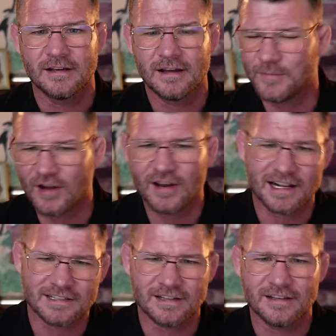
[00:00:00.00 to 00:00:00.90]
I'm not an
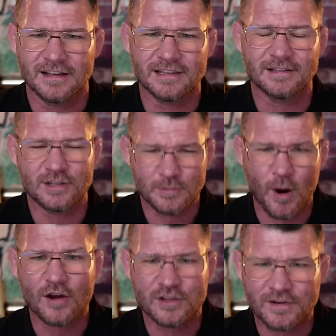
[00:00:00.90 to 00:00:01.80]
actor. No, you
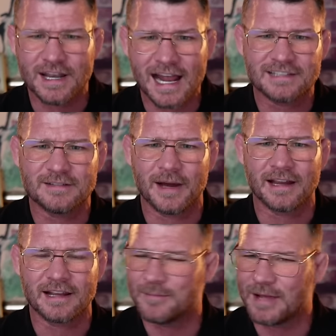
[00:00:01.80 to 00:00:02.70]
are. You're an actor, Mike.
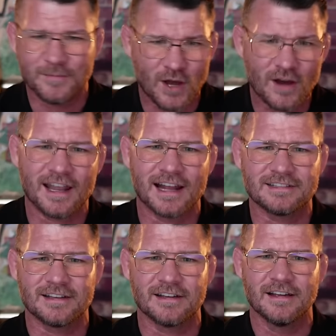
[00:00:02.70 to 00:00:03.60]
I'm, I'm not an actor.
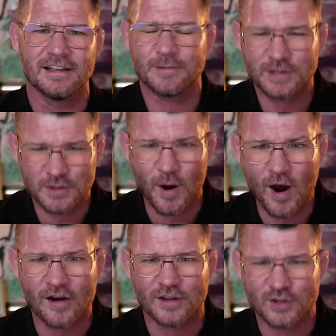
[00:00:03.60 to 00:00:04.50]
I went, you
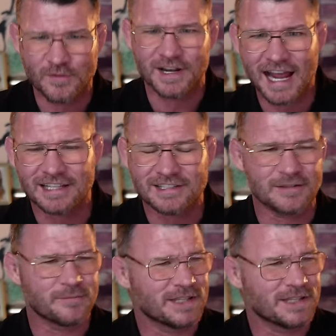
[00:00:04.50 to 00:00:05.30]
are. You're an actor. And we